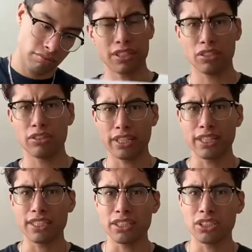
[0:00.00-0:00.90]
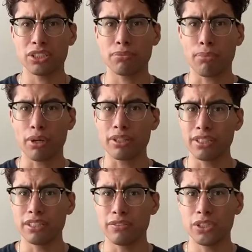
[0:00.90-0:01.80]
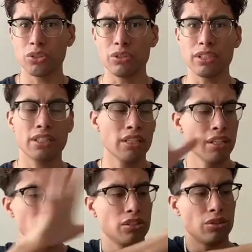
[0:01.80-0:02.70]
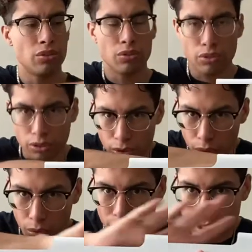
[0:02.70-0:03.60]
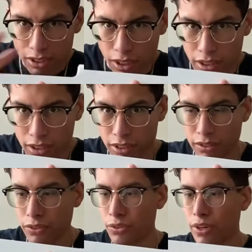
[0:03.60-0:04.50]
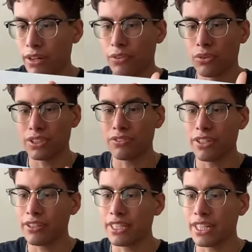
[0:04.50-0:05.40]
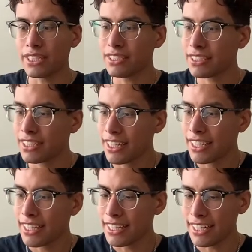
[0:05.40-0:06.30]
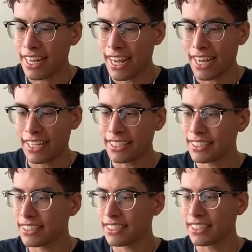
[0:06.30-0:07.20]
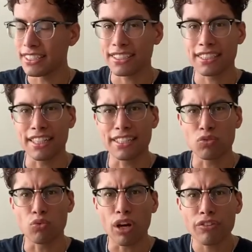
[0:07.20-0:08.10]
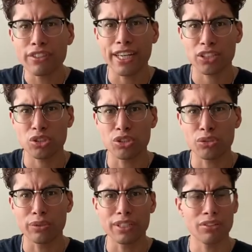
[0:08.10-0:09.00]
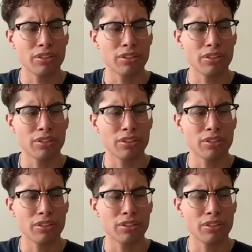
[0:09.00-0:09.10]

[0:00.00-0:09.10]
look at each part individually. So the wood stock of the rifle is very nice. It has this nice rough texture to it,